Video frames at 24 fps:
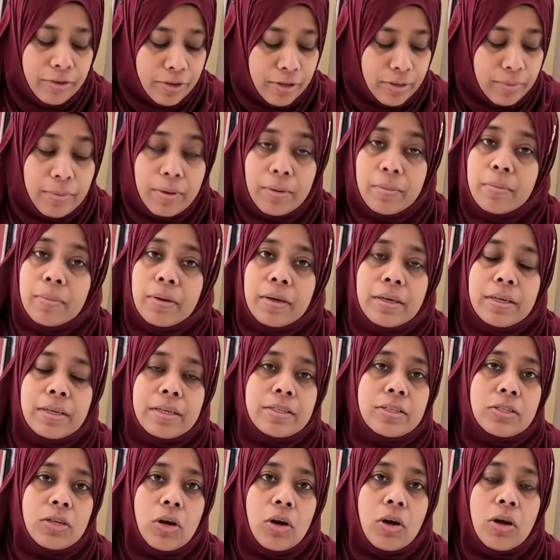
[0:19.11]
remember
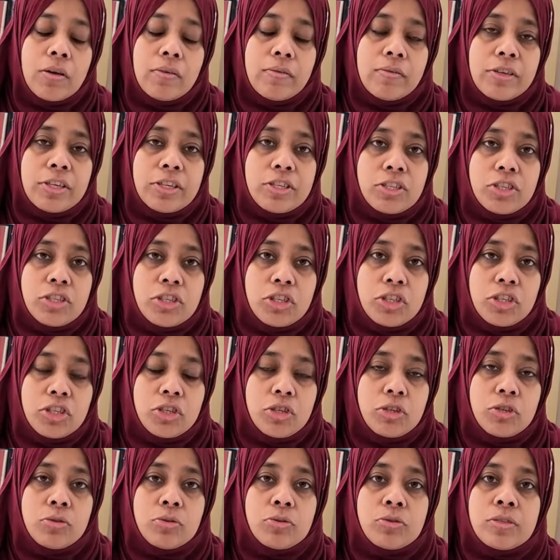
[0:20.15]
is always
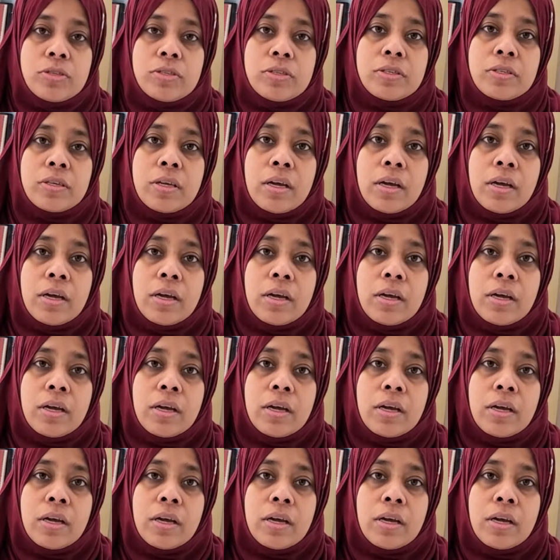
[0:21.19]
choose